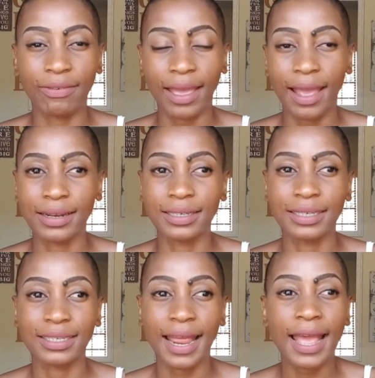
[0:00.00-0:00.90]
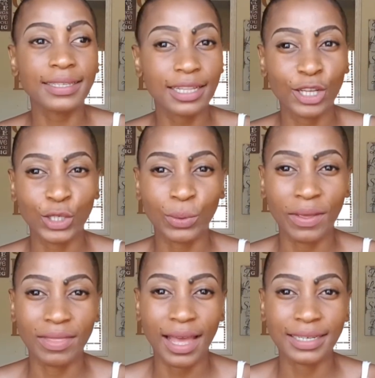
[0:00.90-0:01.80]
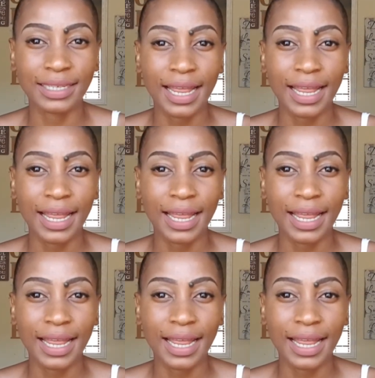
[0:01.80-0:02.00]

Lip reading: And as they're doing that,